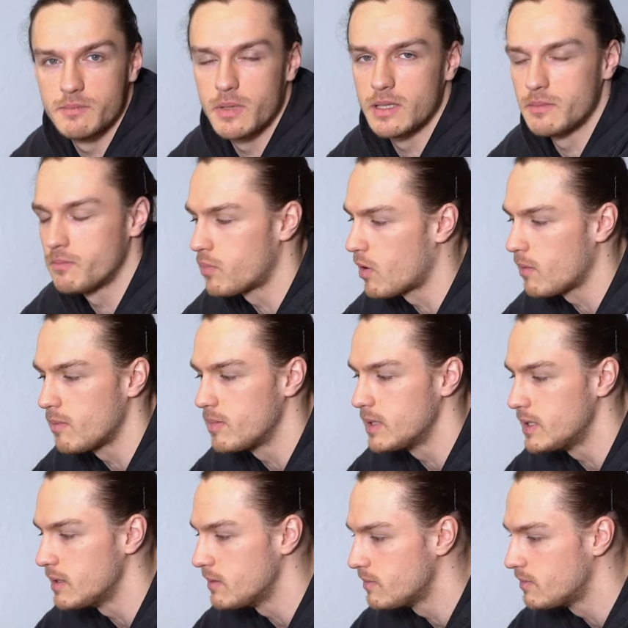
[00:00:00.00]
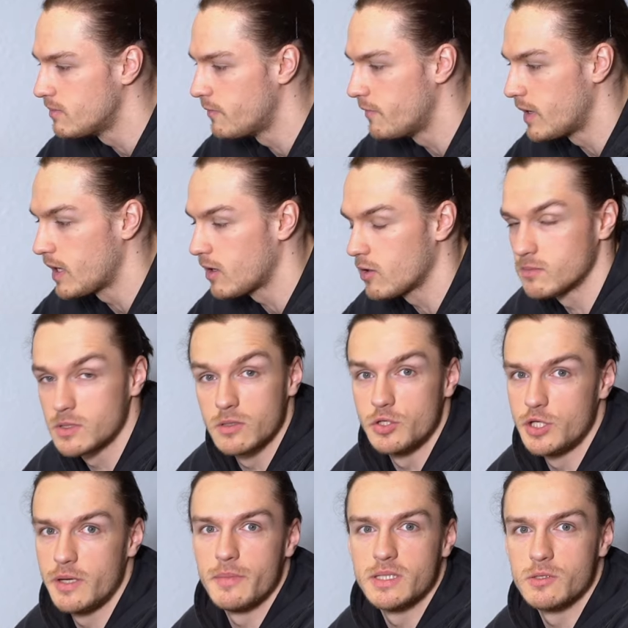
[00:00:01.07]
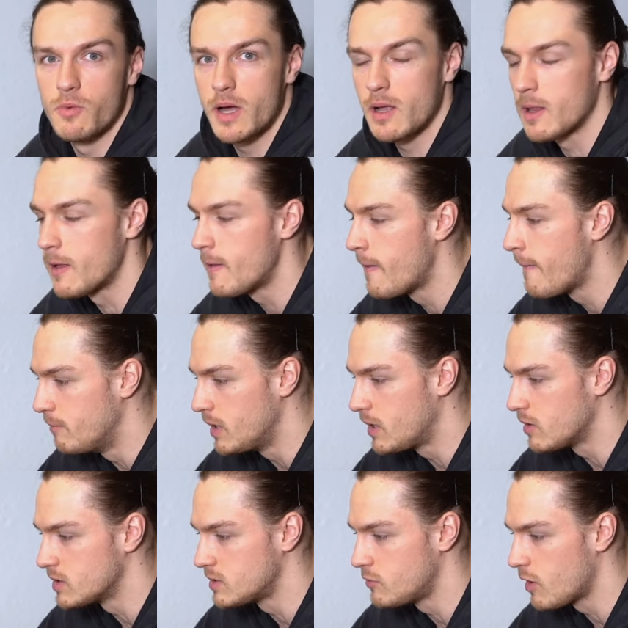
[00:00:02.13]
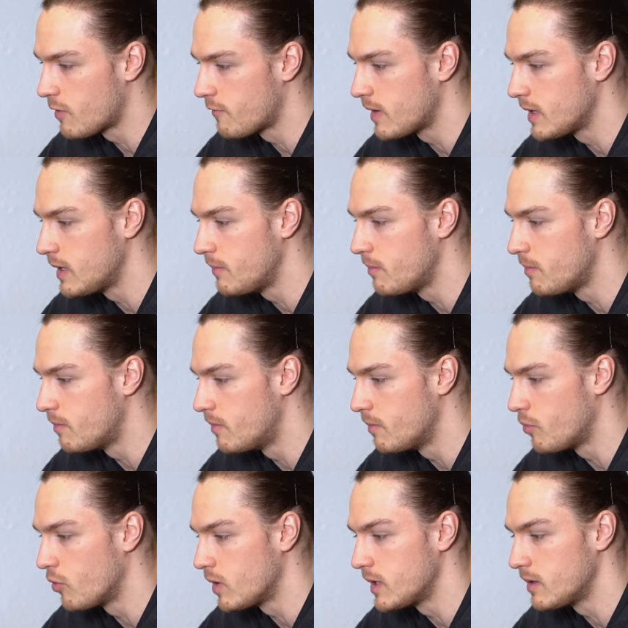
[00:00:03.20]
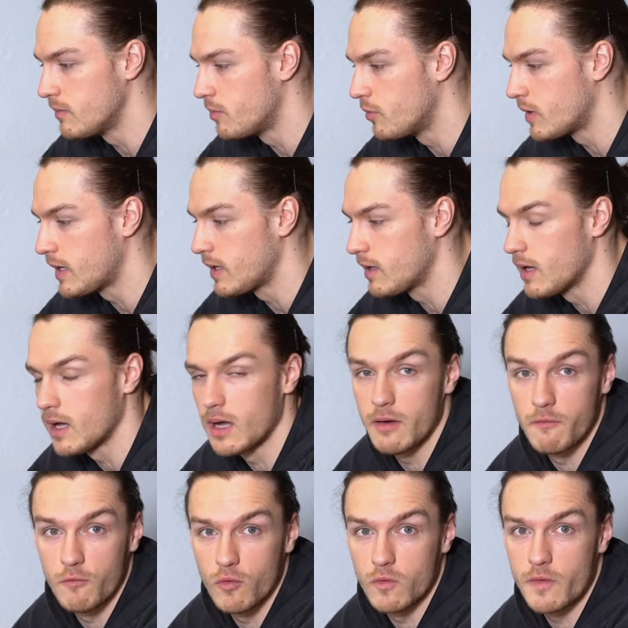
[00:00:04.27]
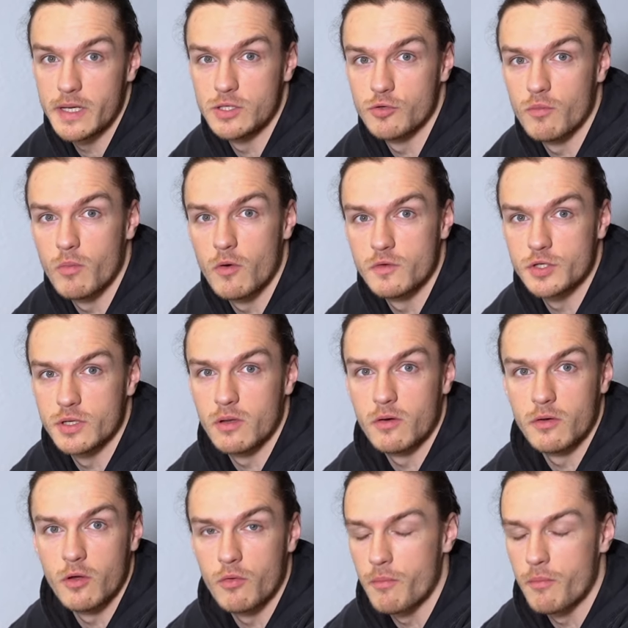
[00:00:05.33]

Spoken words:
but probably when it comes to gym as well, because you are really fully putting a full range of motion on your